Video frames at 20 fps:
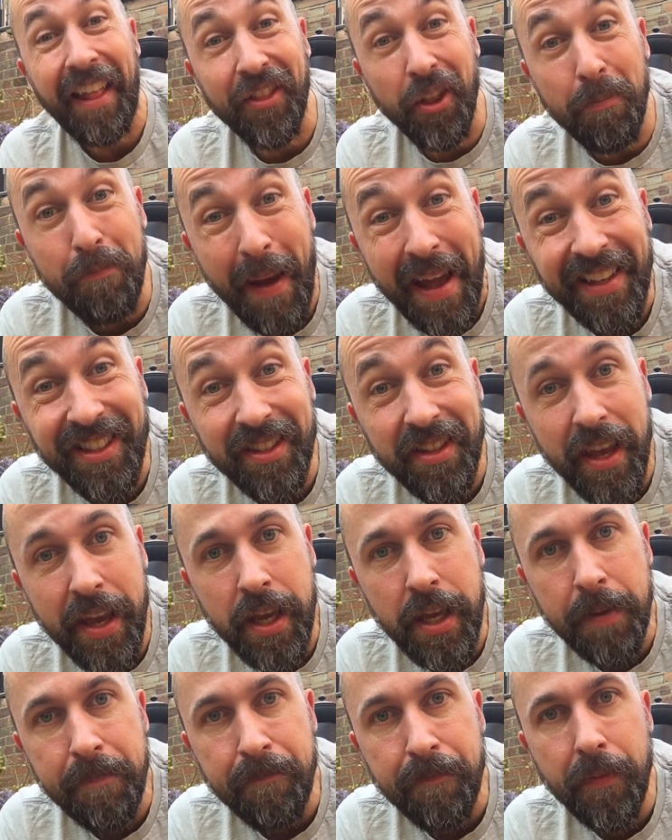And the best
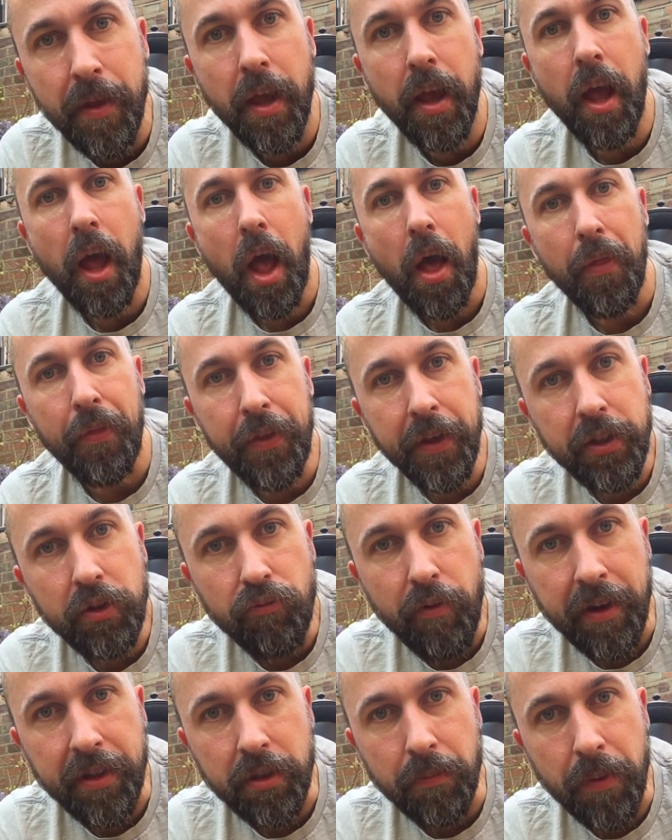thing? This
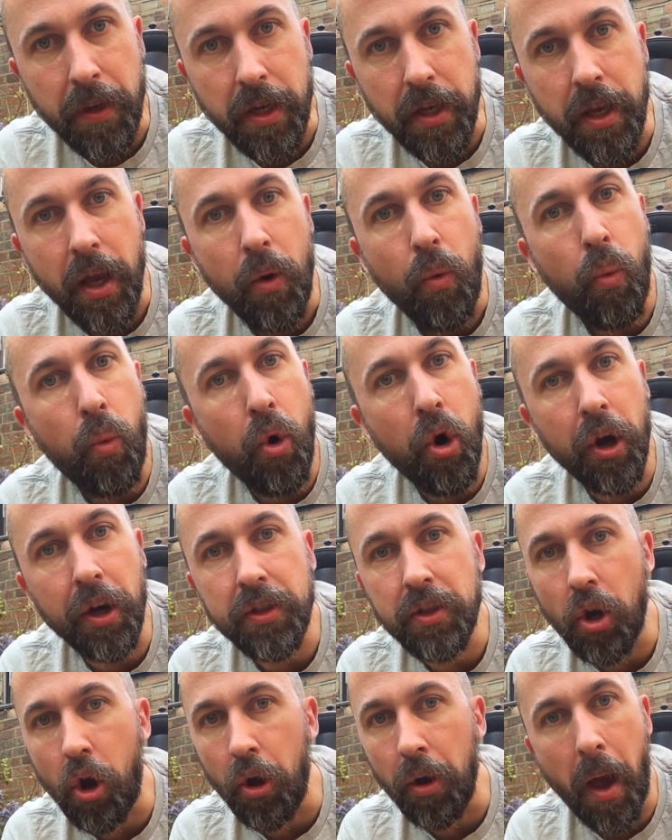recipe
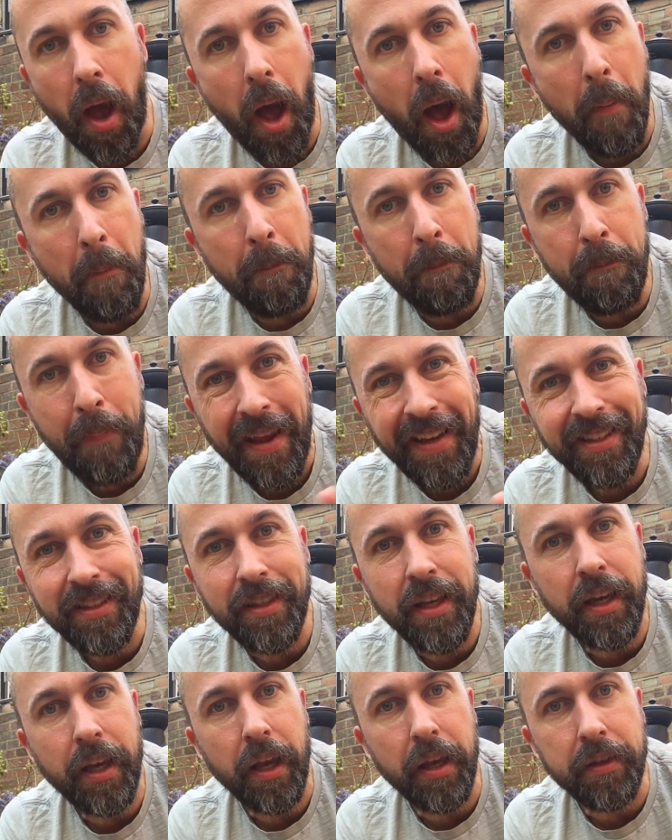works on a
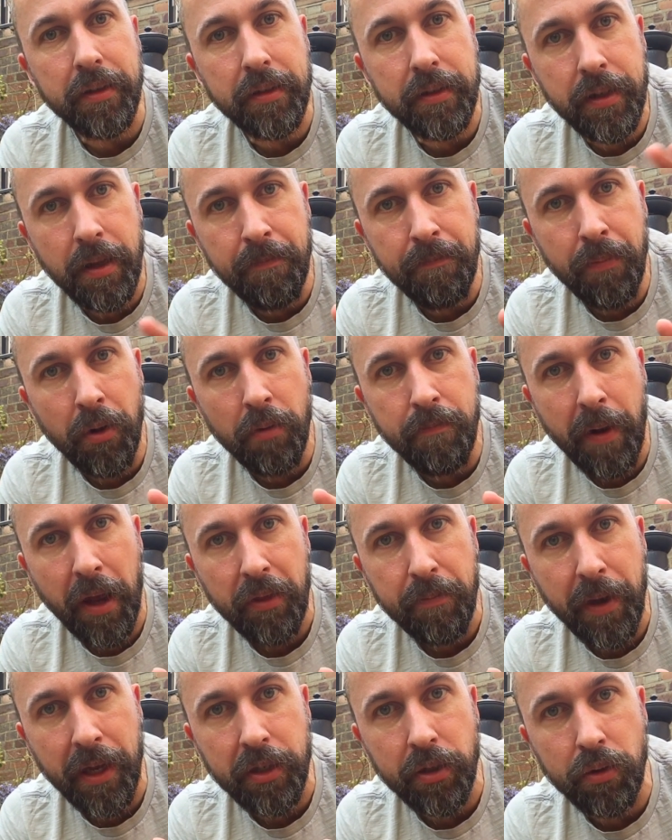basic, simple
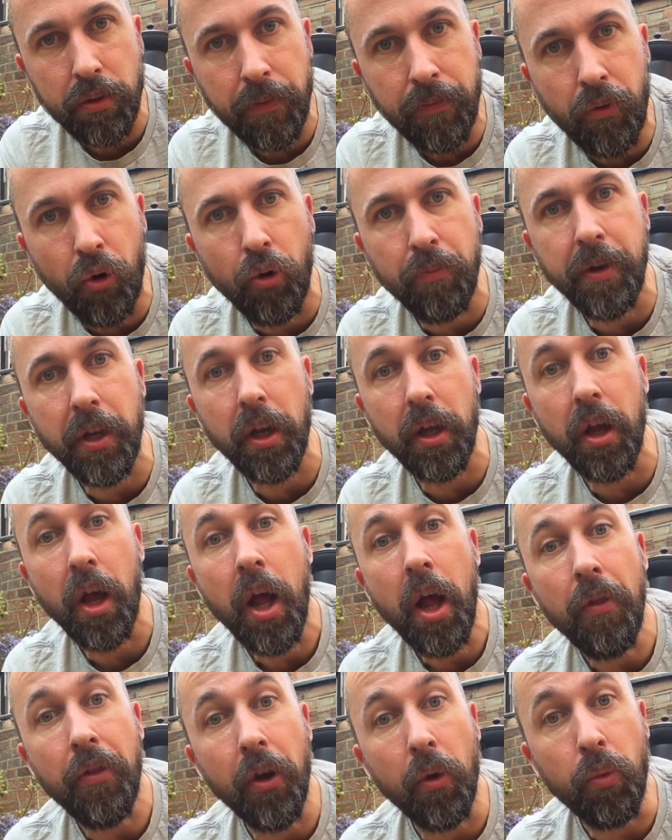mathematical formula
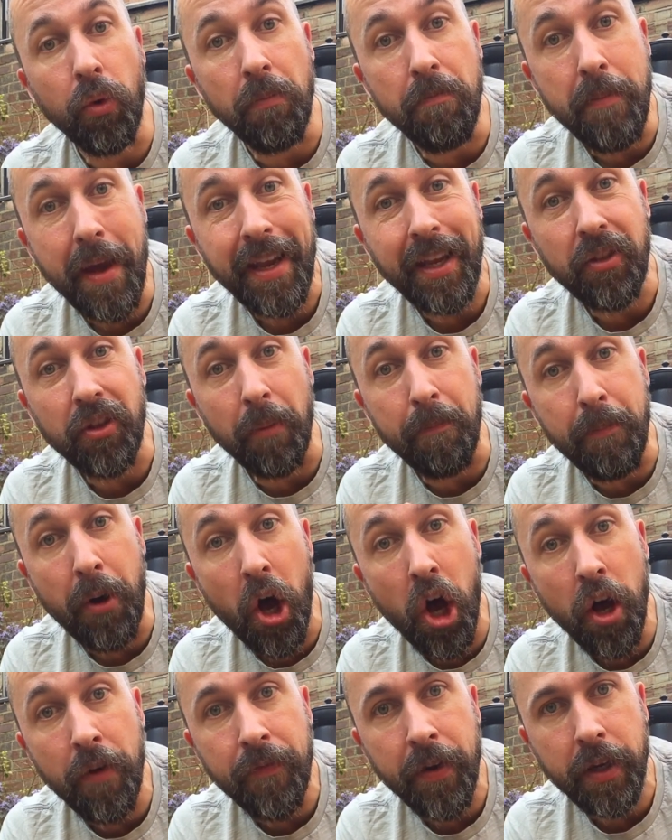that will make the
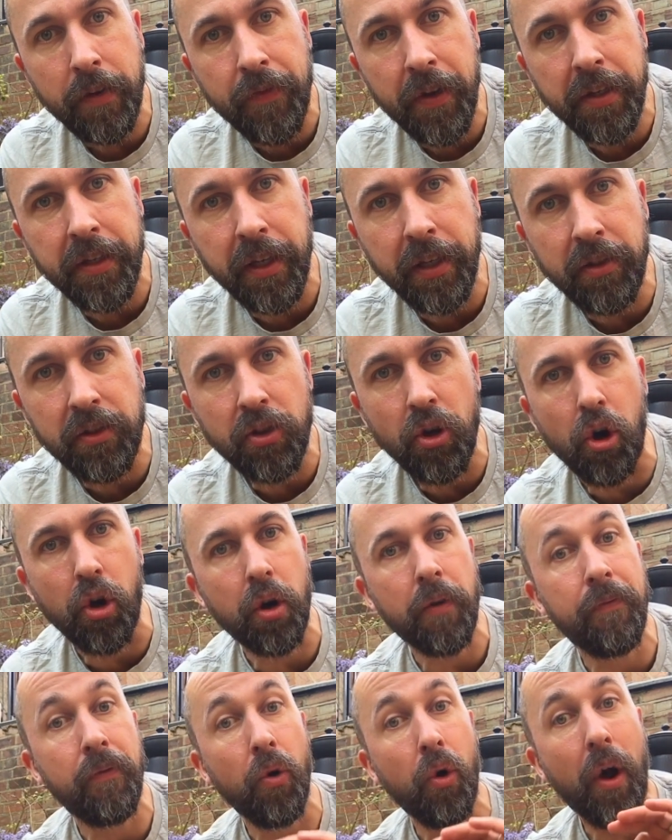perfect fitting sock
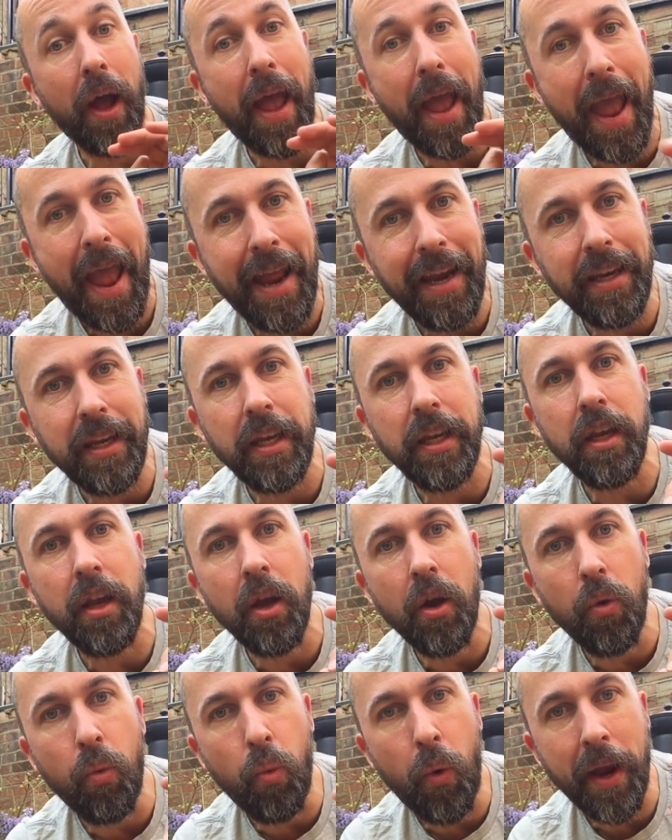for any
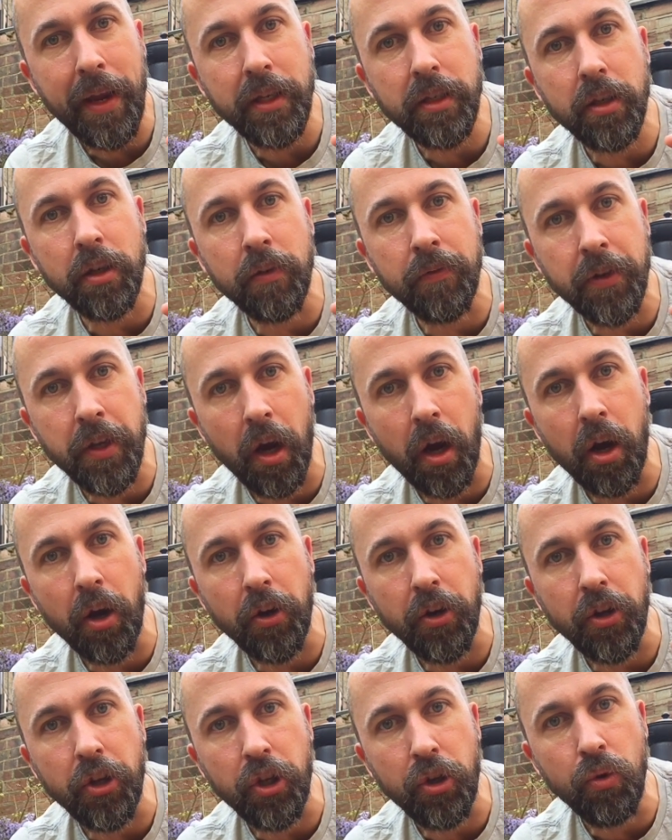weight of yarn
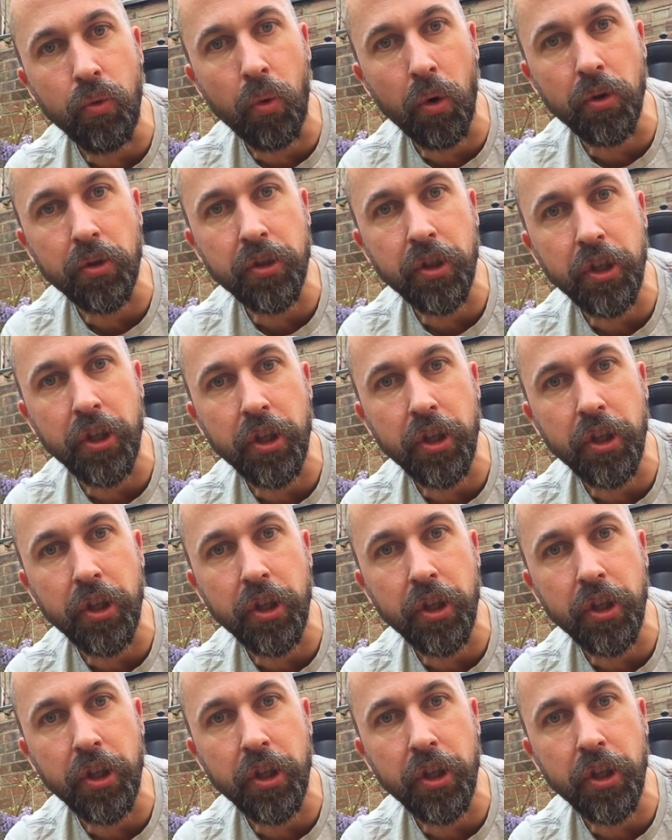you want to